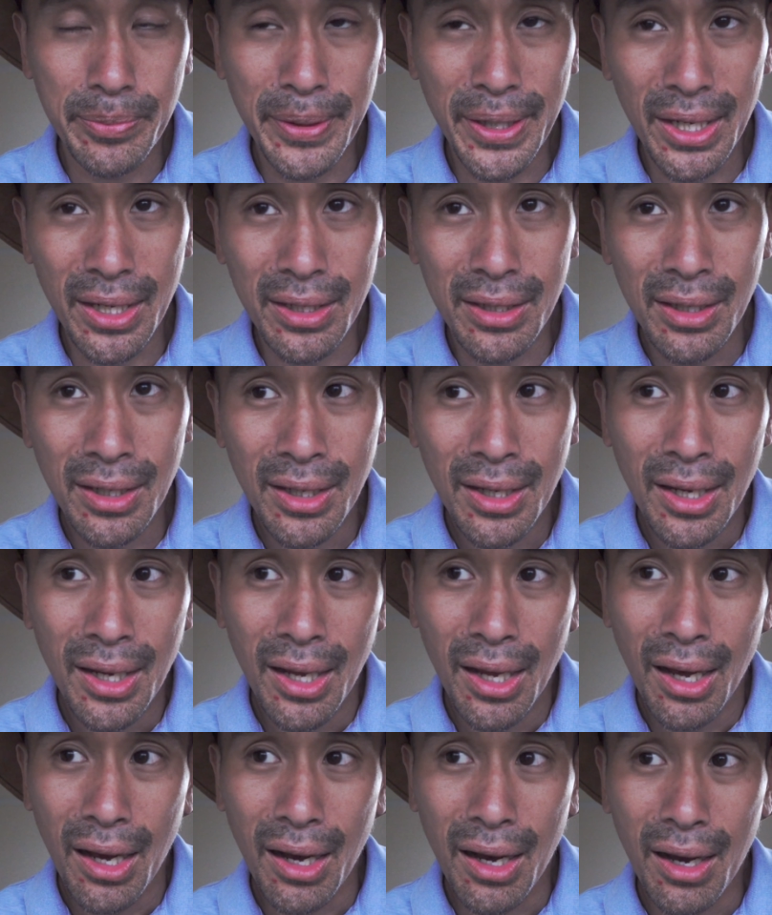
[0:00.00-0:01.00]
But
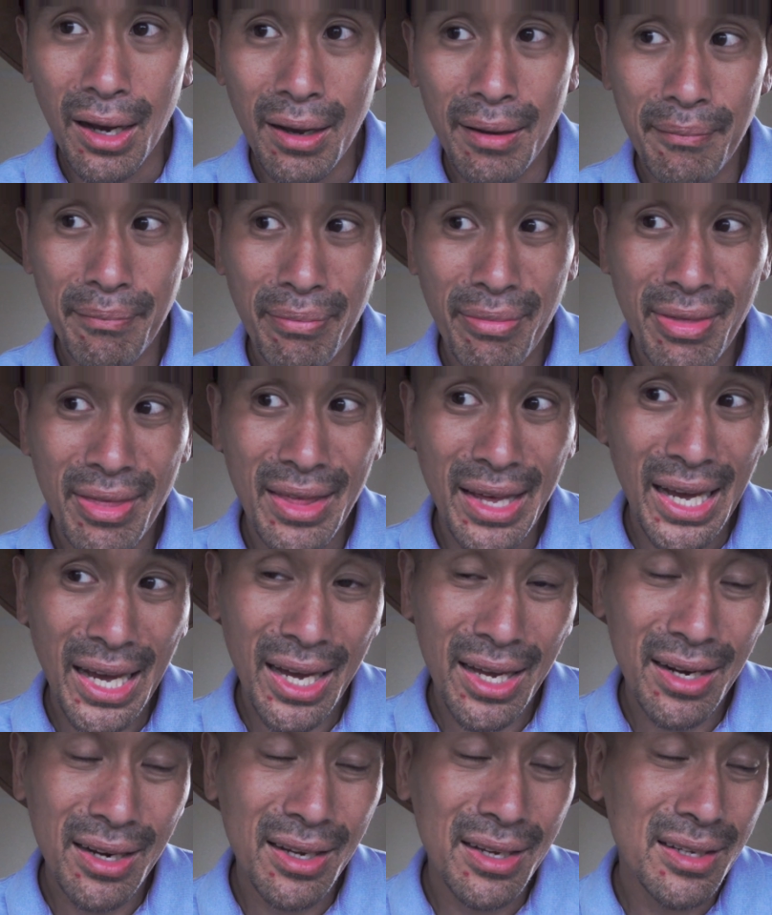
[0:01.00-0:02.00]
um, that